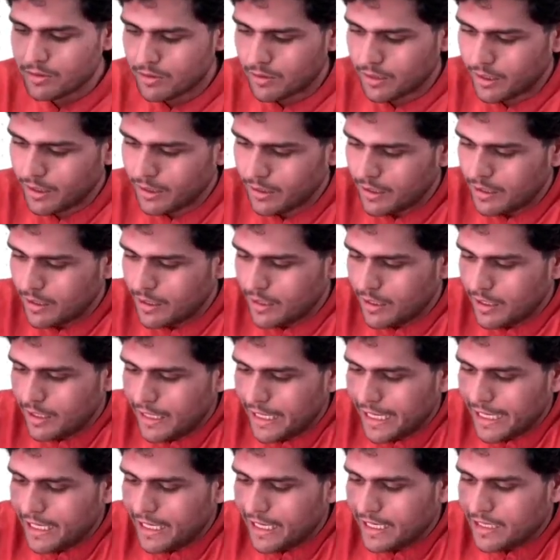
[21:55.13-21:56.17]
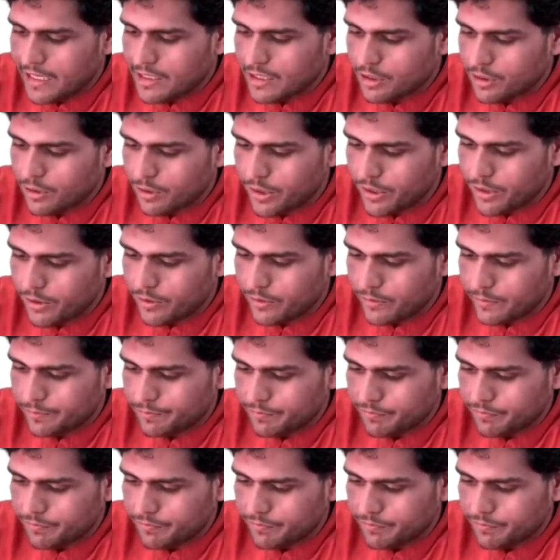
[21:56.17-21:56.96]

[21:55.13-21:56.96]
Okay, I'll just show you.